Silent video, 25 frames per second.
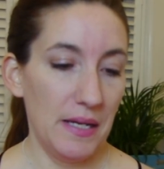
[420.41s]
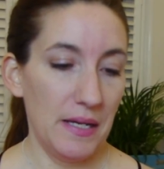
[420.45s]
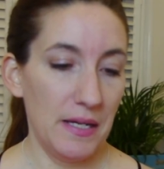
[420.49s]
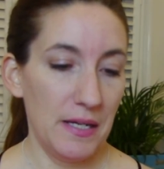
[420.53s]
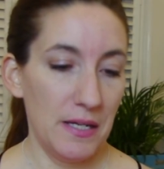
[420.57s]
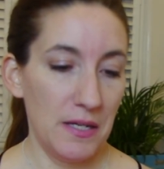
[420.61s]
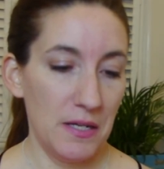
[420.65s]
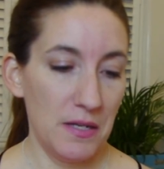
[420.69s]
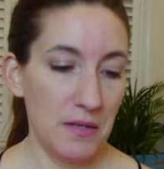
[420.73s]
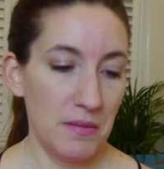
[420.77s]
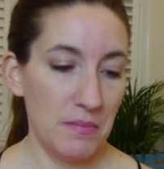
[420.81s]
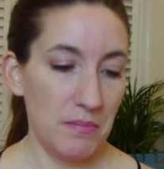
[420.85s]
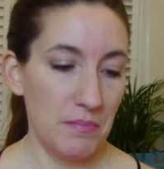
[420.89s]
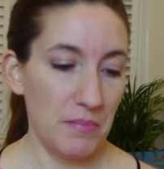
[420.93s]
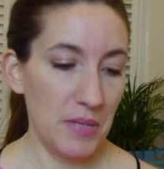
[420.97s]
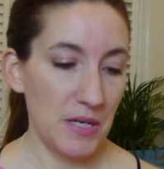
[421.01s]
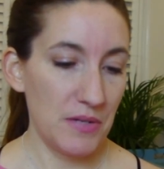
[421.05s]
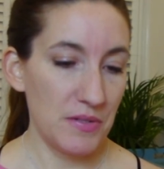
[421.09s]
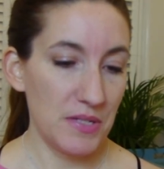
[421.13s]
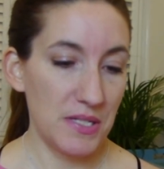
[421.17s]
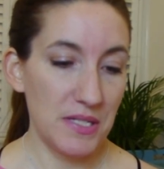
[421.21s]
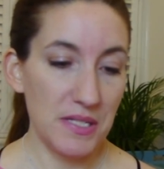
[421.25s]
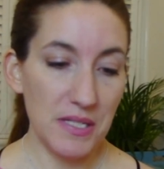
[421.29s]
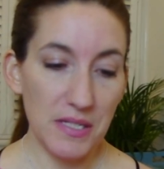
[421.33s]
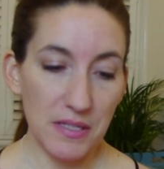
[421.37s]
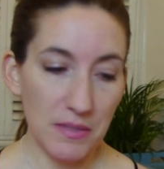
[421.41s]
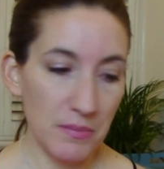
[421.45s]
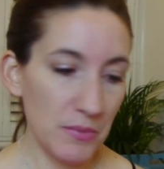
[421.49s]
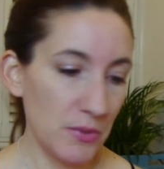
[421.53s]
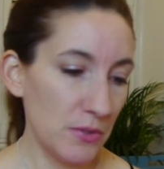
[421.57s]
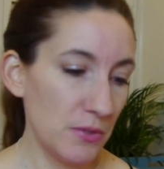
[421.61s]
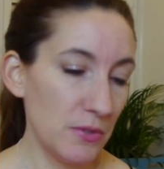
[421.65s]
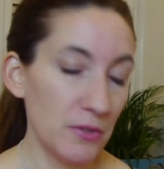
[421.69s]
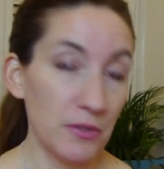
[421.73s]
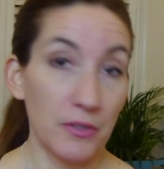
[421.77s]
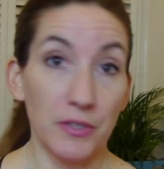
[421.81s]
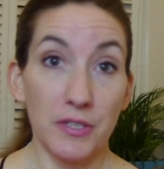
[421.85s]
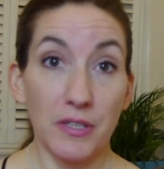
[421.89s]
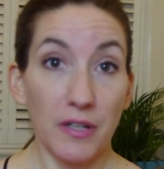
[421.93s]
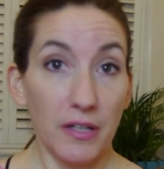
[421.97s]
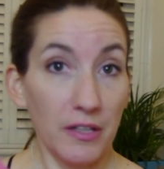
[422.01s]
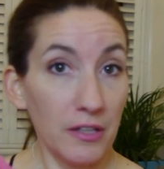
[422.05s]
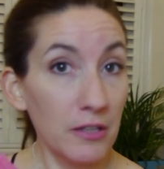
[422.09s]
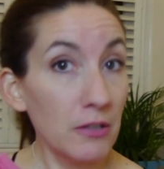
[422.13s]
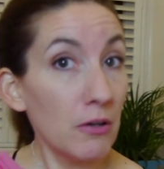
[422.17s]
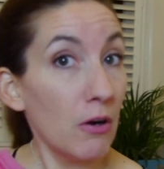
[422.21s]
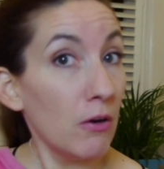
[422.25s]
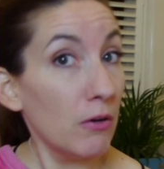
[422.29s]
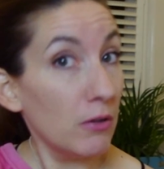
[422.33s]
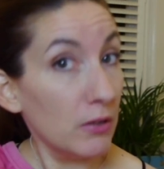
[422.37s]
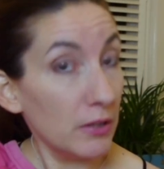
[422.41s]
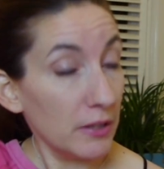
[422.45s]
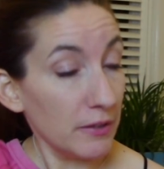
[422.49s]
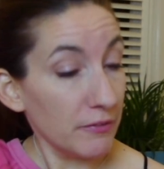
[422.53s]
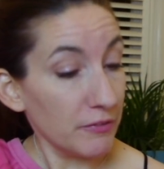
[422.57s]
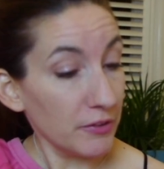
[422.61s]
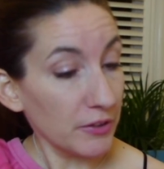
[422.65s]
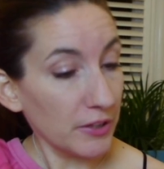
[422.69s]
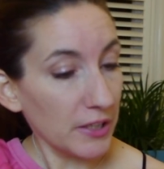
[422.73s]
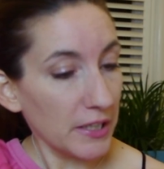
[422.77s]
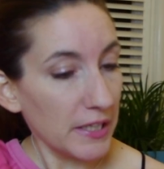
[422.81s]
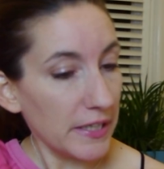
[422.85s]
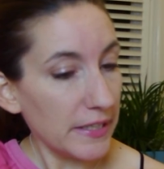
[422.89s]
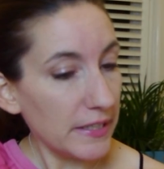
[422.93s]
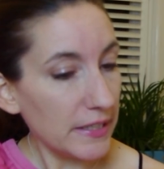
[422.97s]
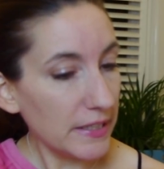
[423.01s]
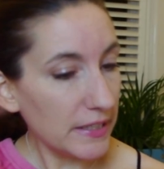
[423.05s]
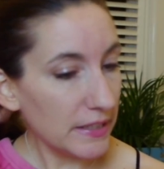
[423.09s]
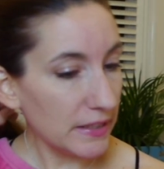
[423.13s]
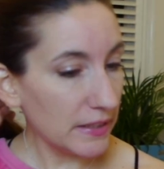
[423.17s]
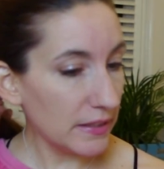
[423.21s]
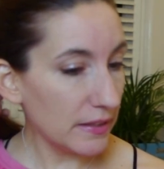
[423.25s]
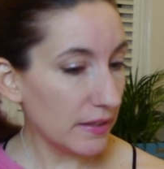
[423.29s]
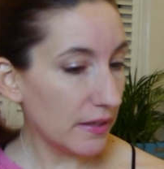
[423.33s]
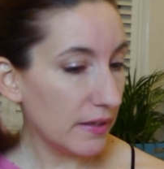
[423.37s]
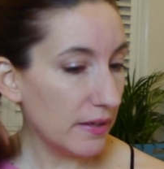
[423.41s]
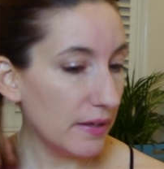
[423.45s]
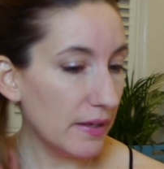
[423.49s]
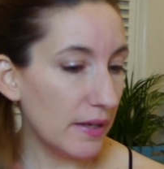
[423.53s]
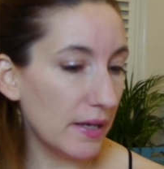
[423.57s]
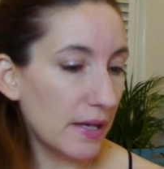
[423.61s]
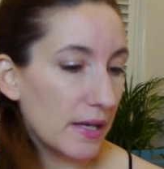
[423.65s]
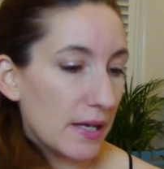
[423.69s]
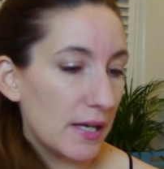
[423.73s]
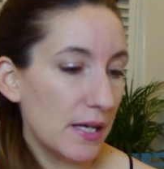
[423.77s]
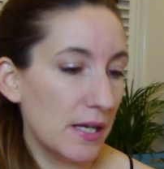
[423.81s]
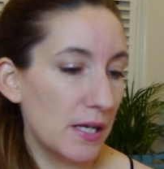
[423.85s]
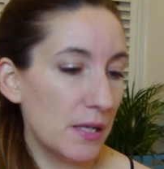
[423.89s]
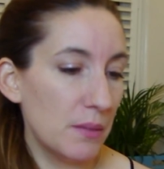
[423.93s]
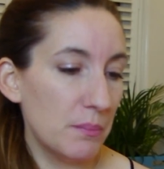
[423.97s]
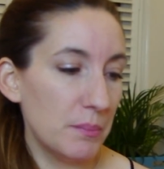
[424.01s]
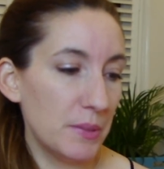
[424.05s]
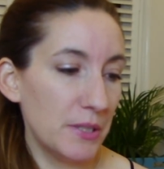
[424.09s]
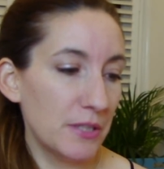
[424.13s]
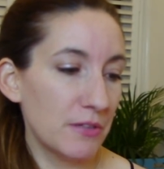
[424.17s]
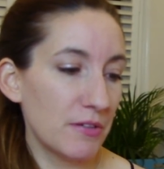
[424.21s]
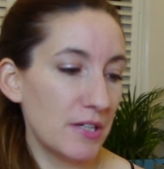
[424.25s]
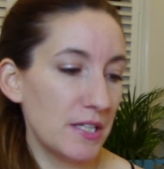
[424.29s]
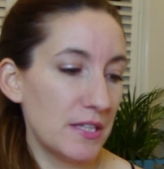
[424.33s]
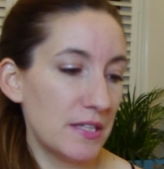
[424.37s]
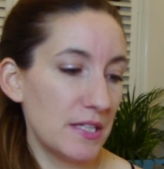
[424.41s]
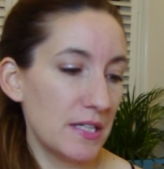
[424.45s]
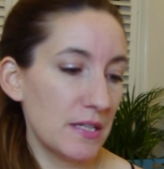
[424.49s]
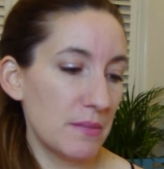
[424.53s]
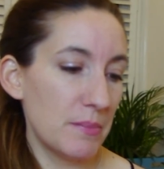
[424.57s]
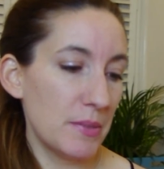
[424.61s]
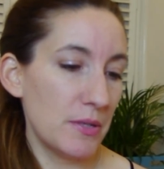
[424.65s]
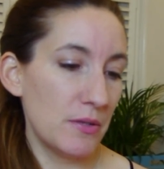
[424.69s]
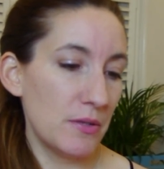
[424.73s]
Paracetamol or Tylenol if you're Canadian. But the great thing